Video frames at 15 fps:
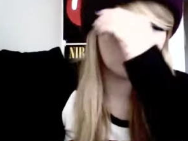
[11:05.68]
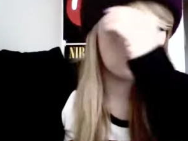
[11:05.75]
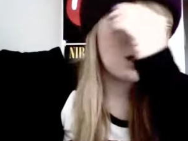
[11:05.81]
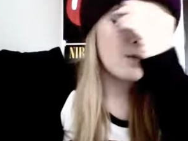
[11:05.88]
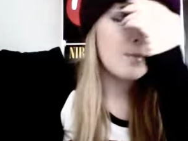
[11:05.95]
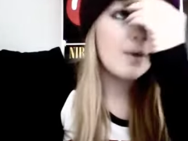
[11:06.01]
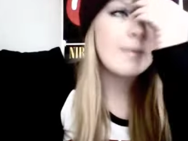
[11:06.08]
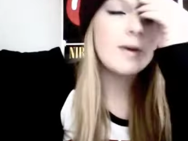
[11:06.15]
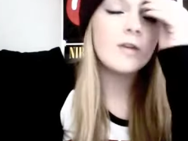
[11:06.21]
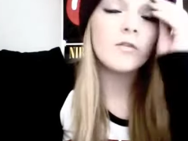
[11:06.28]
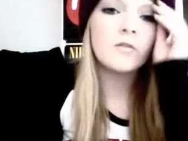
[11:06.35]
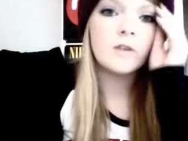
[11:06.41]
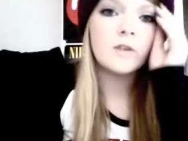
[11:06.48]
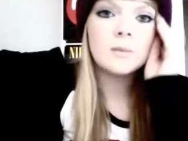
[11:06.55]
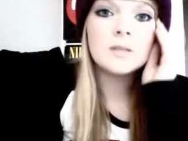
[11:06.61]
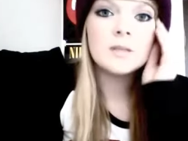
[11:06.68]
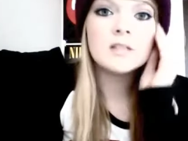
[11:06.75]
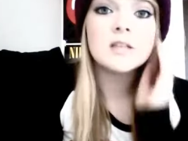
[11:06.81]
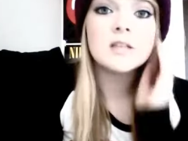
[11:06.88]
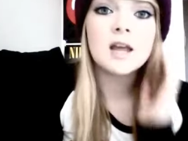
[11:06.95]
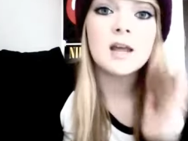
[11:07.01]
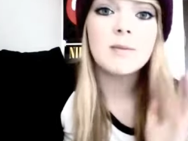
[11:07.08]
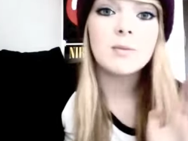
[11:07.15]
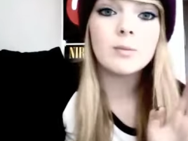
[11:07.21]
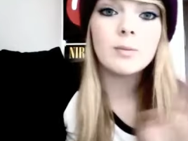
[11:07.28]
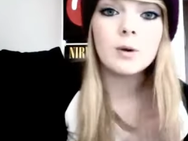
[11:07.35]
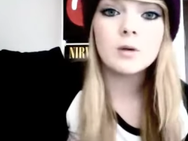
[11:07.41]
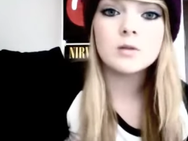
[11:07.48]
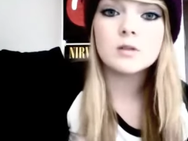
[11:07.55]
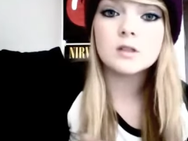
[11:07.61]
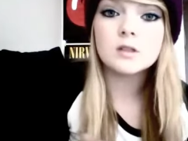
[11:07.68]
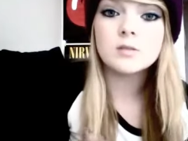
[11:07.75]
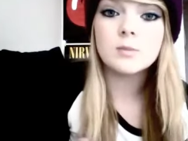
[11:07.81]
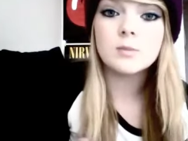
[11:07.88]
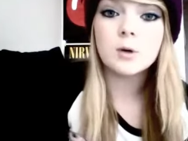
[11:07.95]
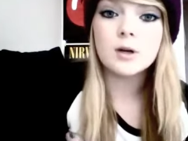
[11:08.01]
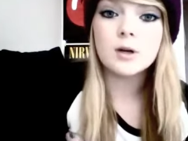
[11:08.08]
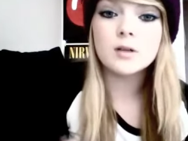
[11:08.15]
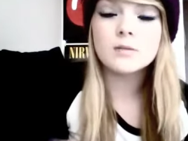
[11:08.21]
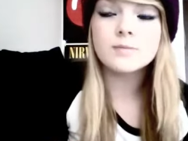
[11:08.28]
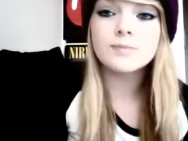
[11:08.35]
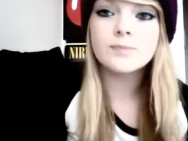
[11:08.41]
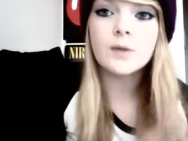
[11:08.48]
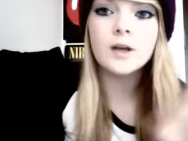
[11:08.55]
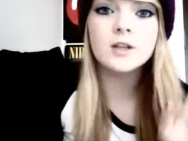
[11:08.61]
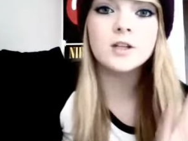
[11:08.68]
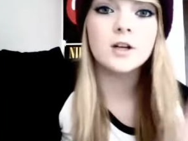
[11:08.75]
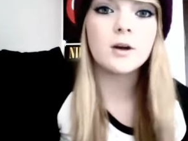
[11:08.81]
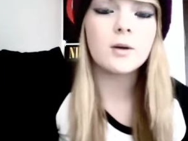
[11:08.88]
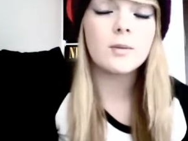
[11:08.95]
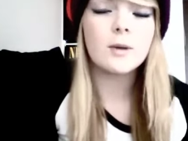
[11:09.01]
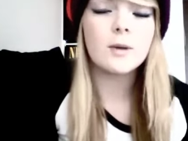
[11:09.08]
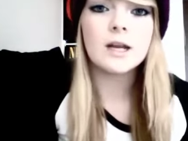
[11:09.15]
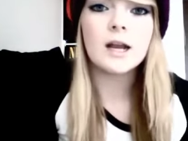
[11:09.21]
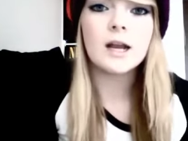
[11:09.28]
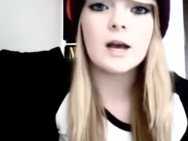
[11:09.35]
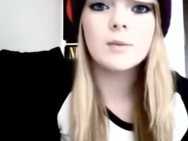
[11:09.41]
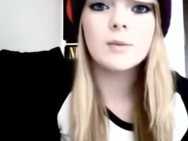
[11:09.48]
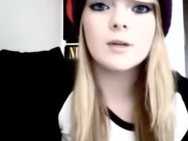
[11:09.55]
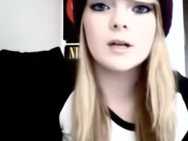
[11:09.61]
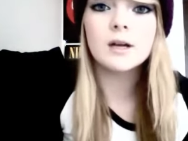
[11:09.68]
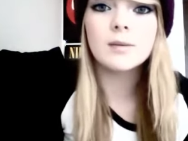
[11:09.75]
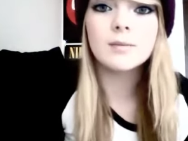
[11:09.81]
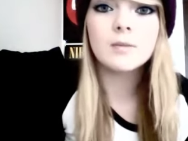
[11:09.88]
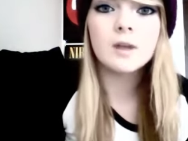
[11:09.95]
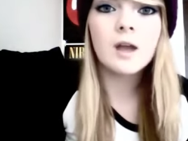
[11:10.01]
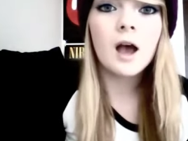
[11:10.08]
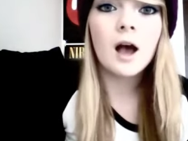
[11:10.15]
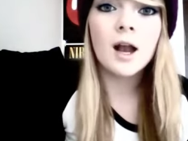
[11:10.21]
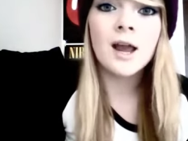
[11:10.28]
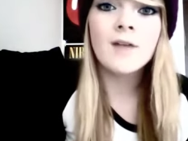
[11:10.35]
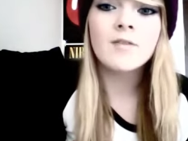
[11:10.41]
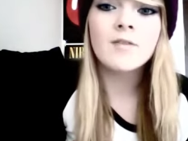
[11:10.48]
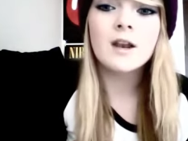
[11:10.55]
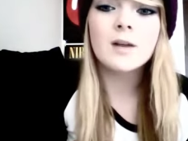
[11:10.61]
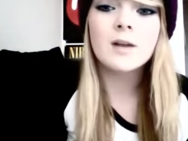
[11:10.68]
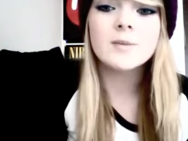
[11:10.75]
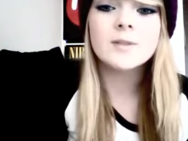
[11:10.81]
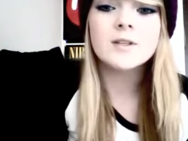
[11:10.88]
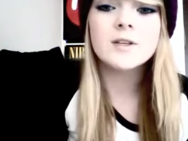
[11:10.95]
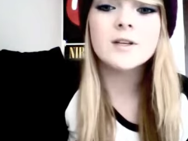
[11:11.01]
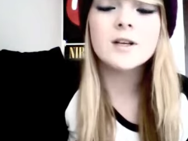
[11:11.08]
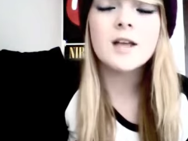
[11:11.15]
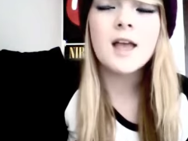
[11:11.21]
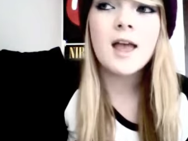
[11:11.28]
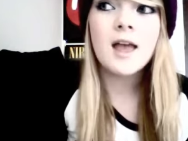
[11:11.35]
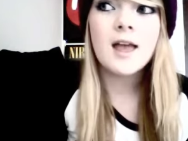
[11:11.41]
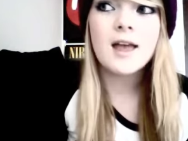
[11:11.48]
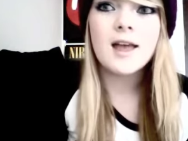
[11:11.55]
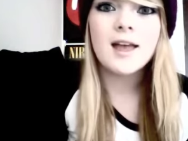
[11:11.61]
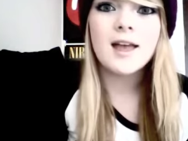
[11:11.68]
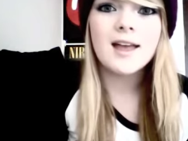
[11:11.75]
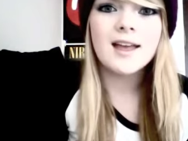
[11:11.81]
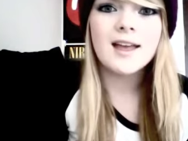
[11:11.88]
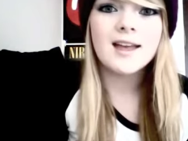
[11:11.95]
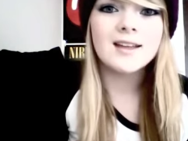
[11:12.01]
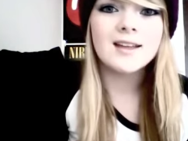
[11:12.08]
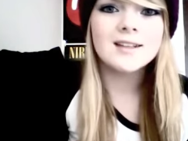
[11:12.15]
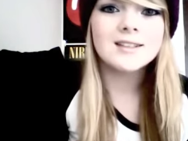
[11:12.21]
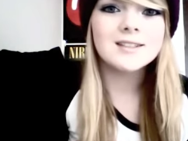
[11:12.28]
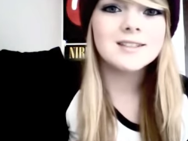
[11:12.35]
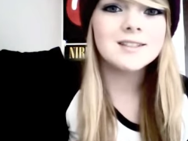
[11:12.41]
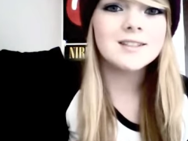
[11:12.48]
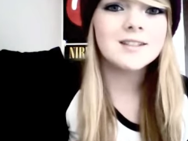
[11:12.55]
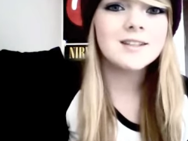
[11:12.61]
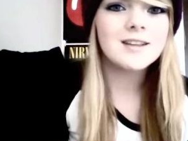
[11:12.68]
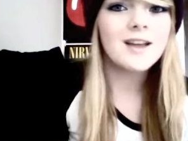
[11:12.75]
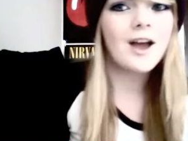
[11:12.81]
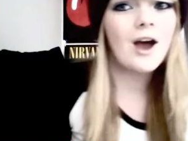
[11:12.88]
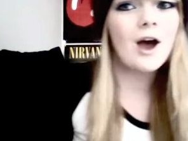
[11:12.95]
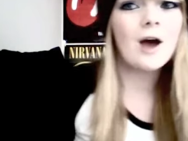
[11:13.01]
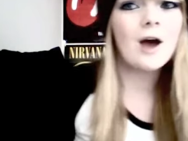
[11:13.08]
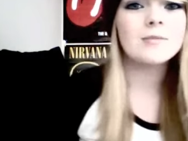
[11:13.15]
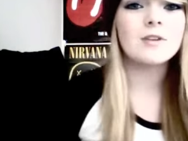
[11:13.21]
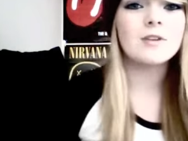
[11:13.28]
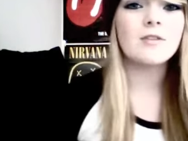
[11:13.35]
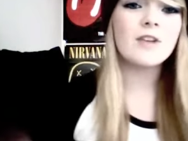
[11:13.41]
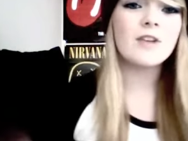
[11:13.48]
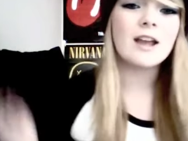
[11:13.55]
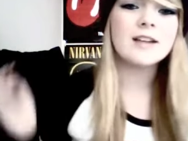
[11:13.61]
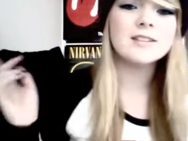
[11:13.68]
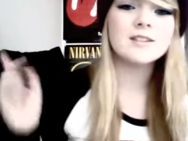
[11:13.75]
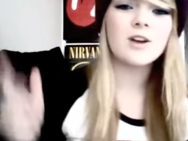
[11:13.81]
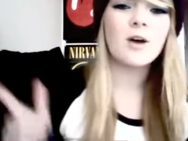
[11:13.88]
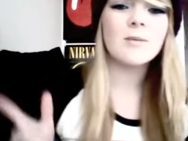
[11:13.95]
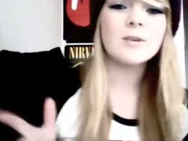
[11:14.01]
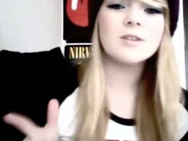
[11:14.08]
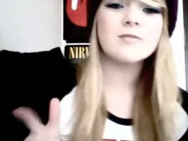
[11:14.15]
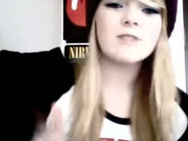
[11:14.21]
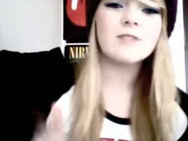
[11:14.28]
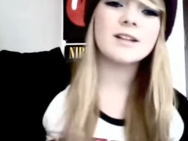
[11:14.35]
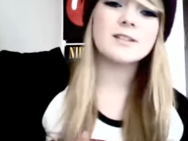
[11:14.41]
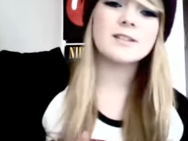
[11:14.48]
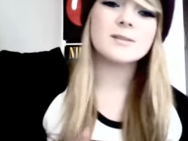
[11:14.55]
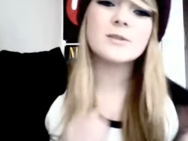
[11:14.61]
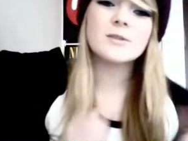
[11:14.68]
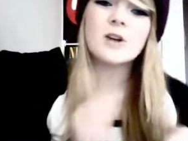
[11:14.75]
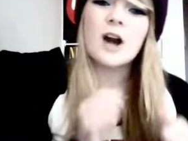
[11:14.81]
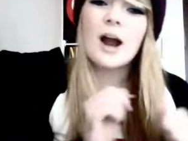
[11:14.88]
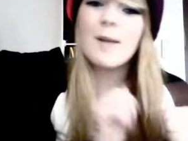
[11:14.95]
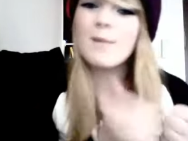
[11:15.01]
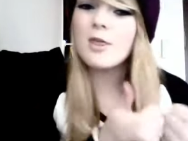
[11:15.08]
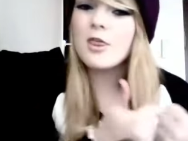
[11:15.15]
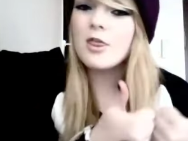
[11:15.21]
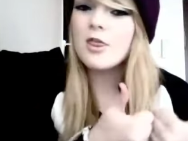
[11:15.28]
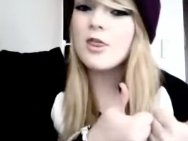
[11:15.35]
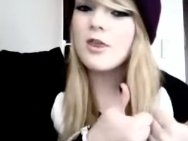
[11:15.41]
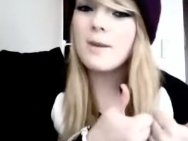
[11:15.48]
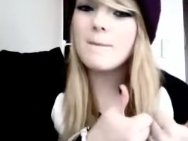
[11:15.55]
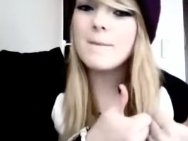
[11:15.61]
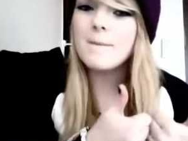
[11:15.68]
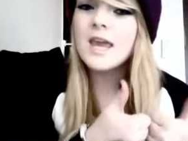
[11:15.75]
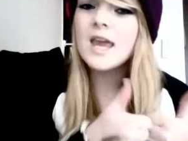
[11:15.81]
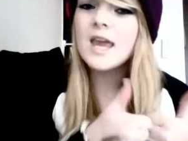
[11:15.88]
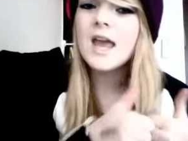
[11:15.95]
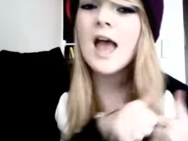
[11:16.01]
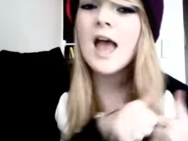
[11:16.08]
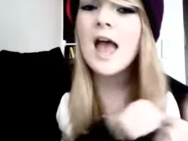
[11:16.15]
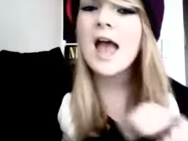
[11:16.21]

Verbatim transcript: Maybe I'll film it today but post it tomorrow. I don't know, I'll work it out, but um, I'll have that up soon. And um, don't forget to comment, rate, subscribe, and thumb me.